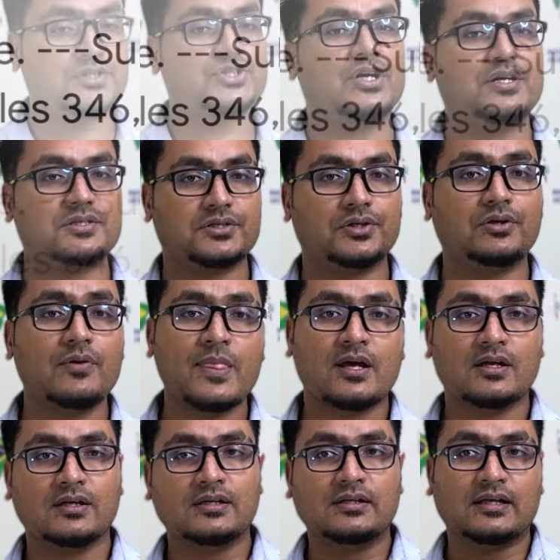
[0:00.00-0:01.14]
states,
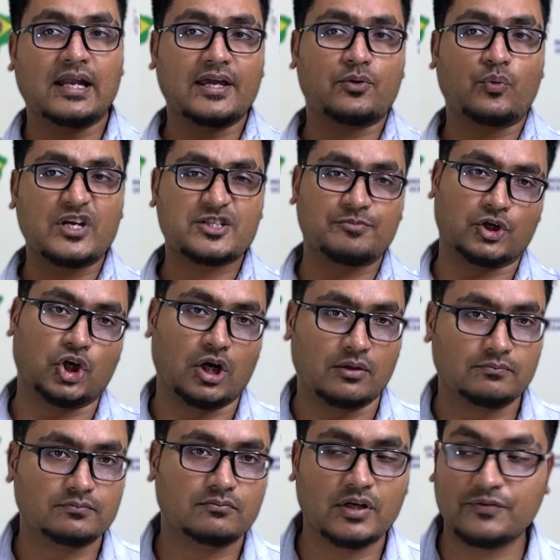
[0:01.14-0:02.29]
like West
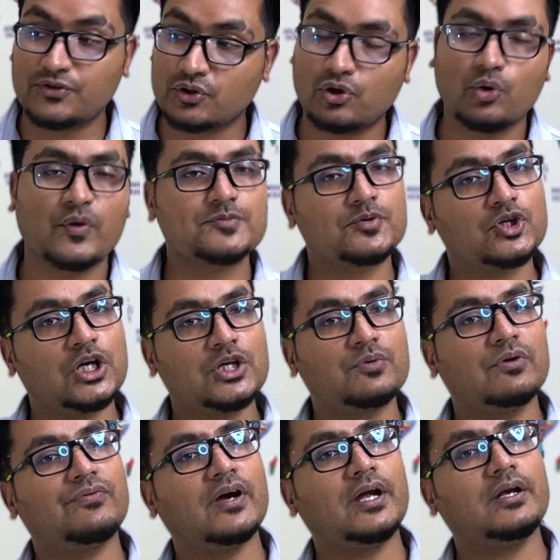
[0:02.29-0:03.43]
Bengal. If you go to West Bengal, you
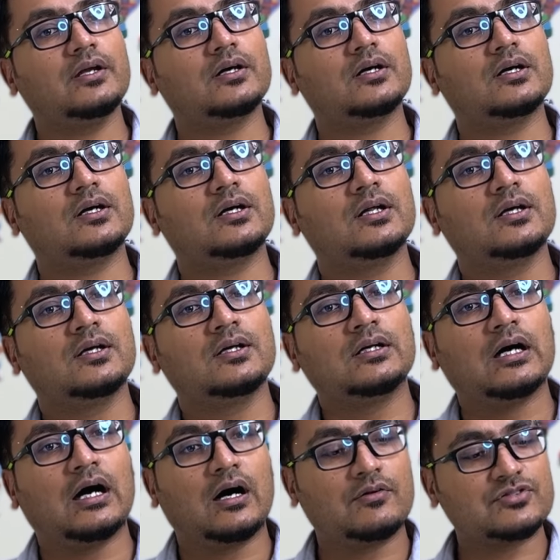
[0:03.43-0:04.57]
will find
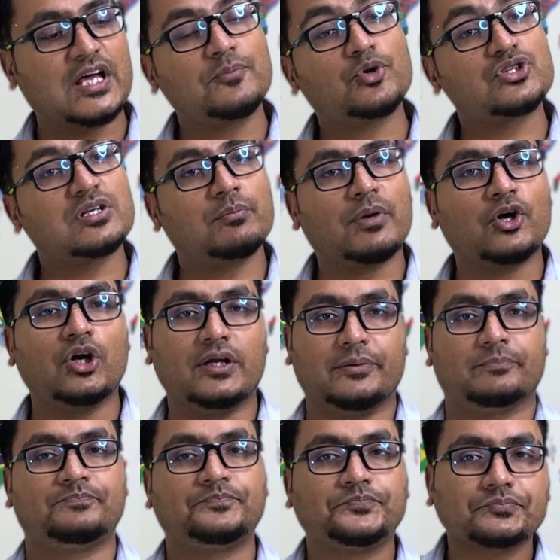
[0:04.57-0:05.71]
signboards in Bengali.
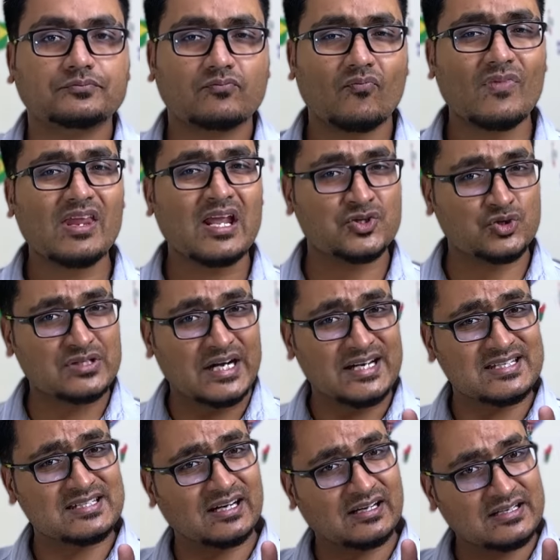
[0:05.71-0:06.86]
So that
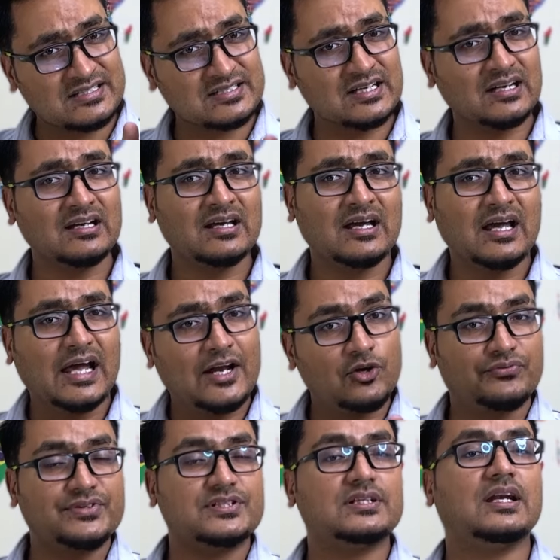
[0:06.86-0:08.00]
is the regional and
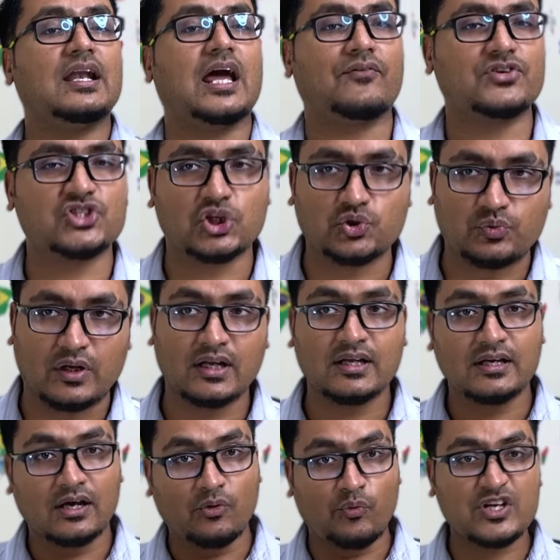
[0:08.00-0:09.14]
official language as well.
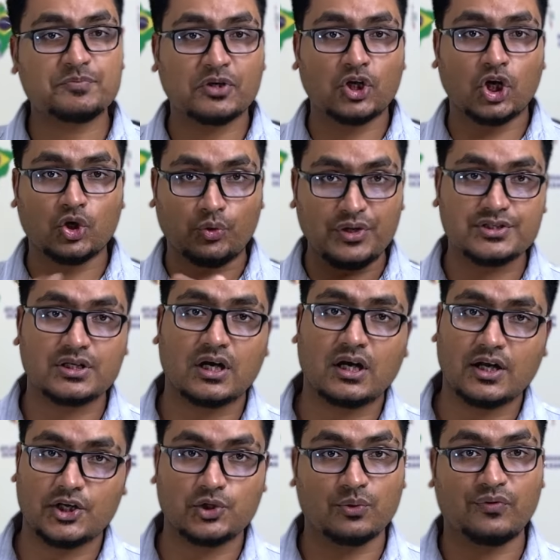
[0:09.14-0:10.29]
West Bengal,
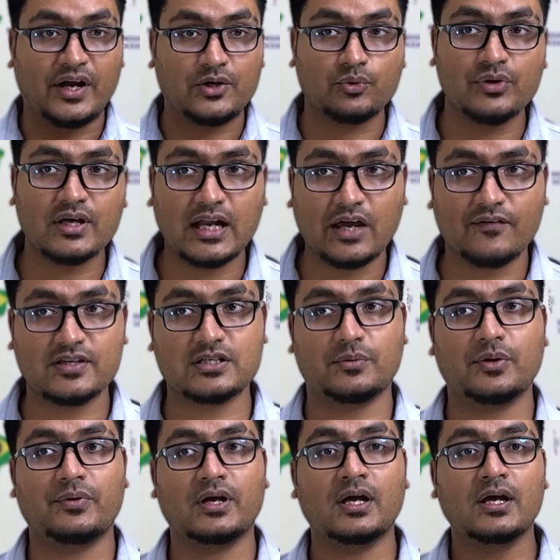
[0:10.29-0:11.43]
Odisha, you will find Odia language
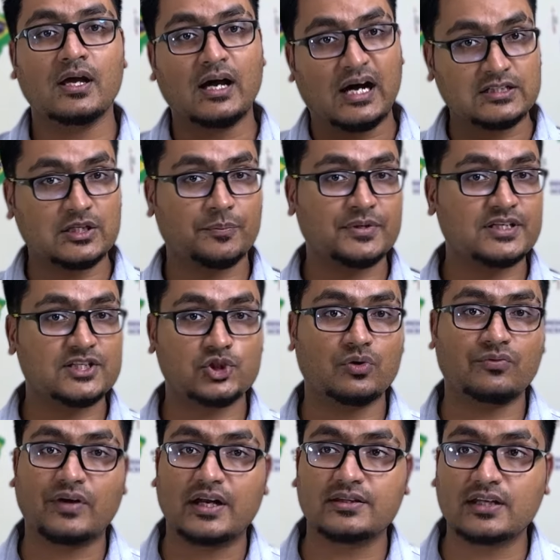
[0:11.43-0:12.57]
everywhere. Andhra Pradesh, you will
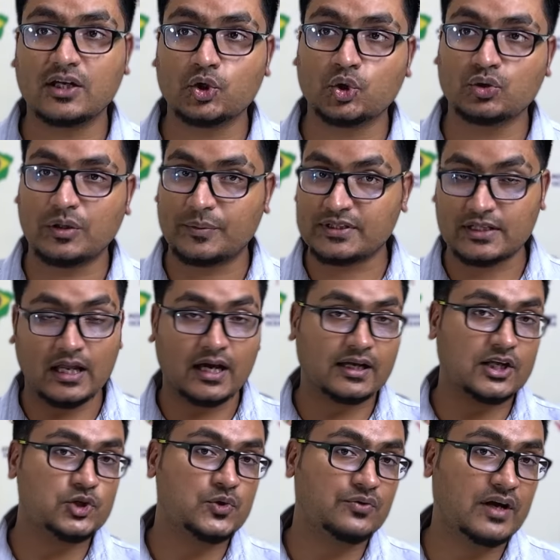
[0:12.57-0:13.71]
find Telugu. Even
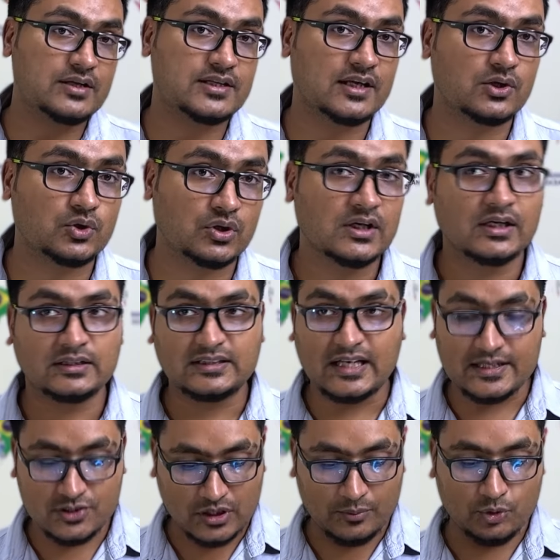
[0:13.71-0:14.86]
Telangana, you will find Telugu. Then
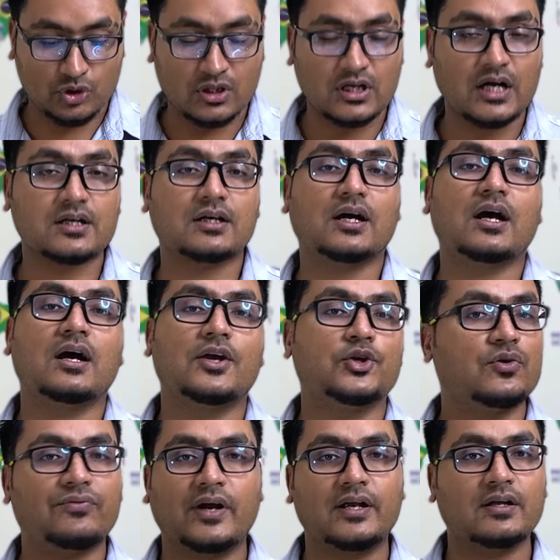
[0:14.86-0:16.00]
as you come to Karnataka, you
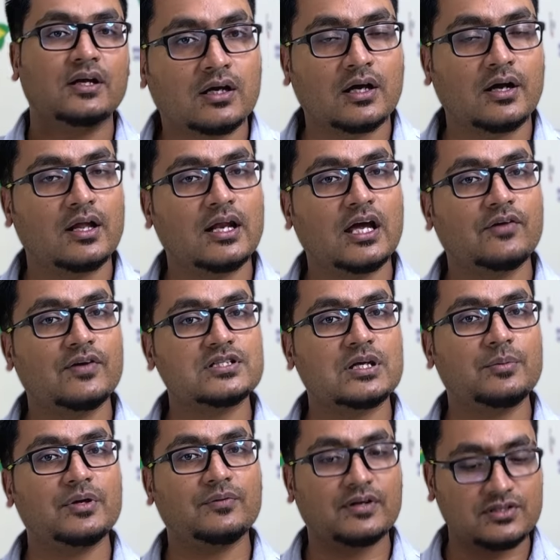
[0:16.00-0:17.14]
will find Kannada language
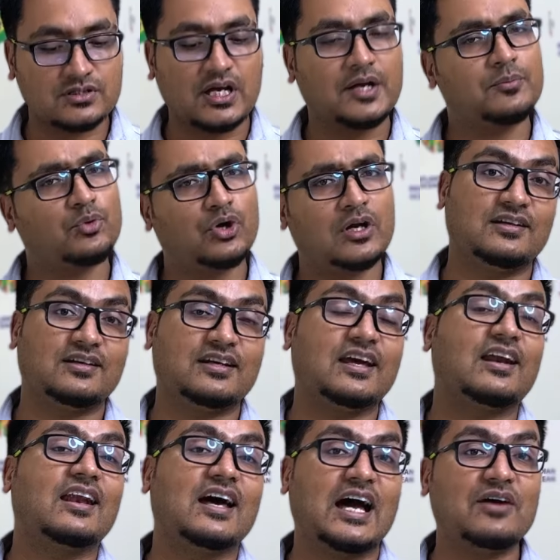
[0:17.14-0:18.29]
everywhere. The signboard. In
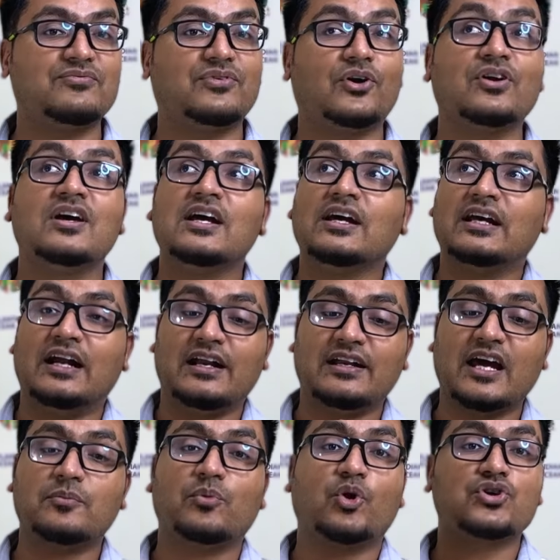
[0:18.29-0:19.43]
Kerala, I found
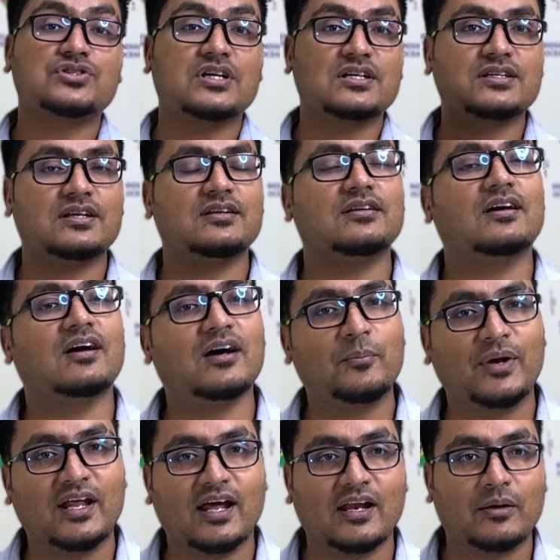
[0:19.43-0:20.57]
entire boards as in
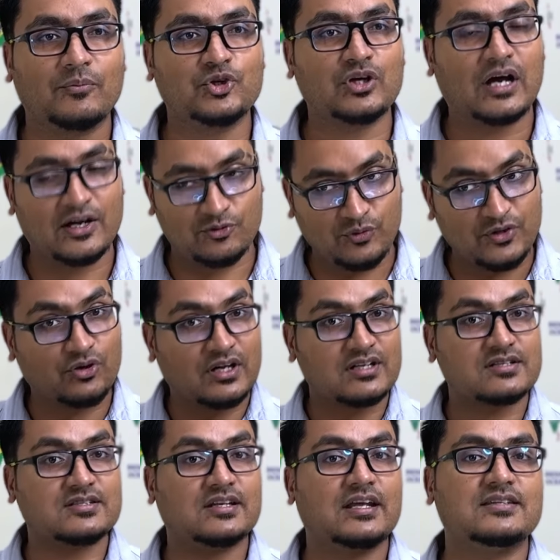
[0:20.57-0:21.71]
Malayalam. We don't
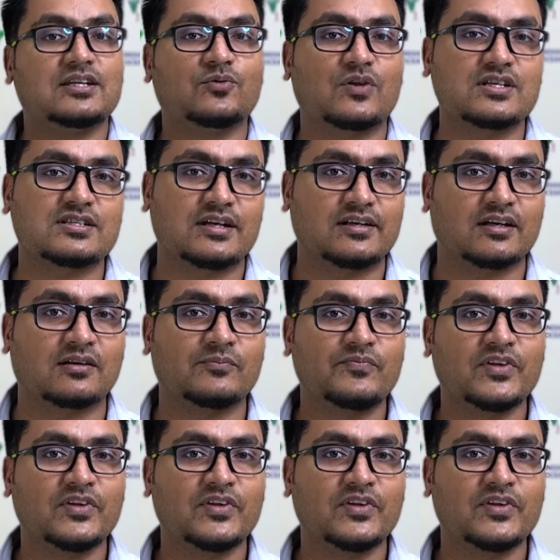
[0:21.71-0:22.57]
understand anything what is written.